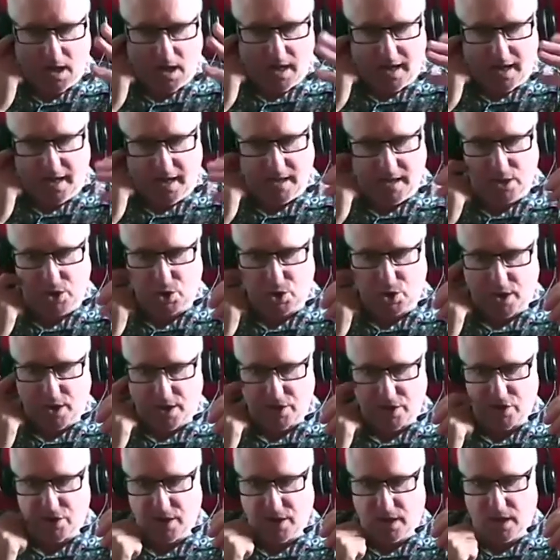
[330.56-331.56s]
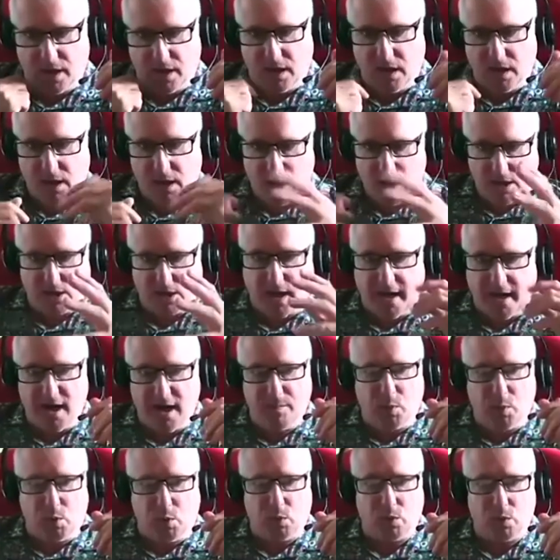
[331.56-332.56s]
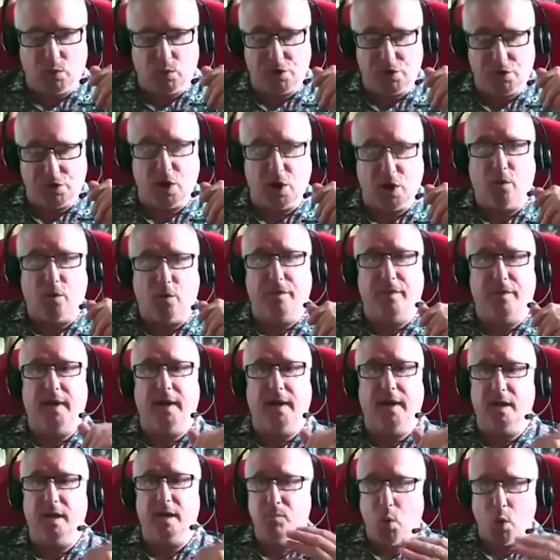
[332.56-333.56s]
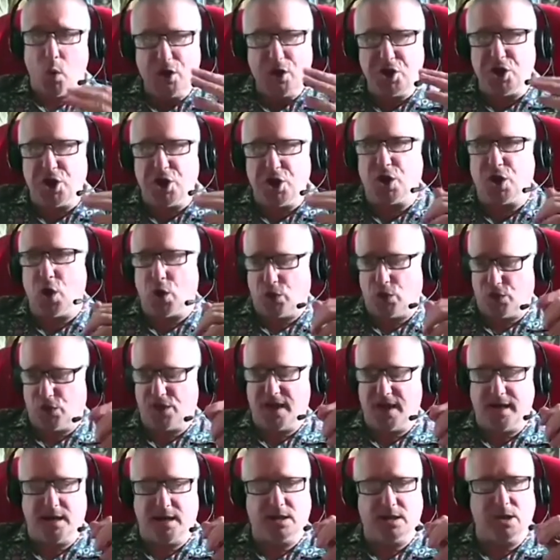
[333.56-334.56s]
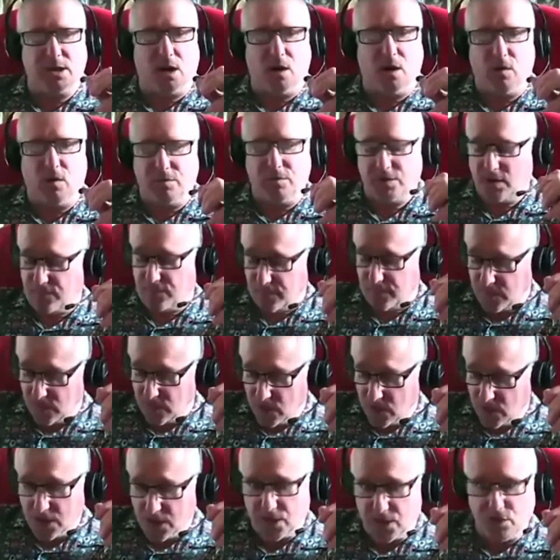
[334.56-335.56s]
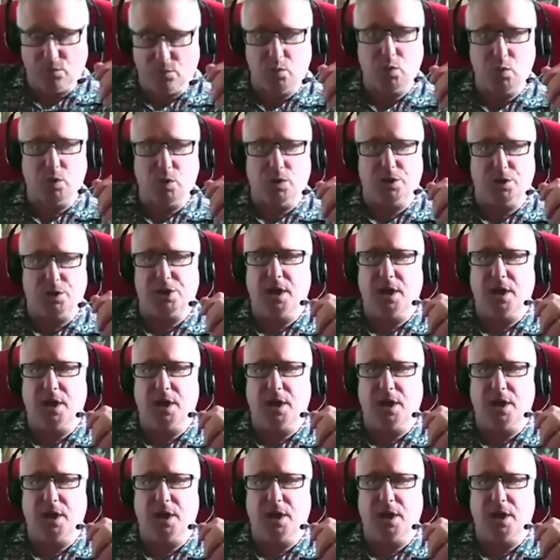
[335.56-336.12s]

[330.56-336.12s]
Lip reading: interesting tables on the moisture content of different kinds of wood.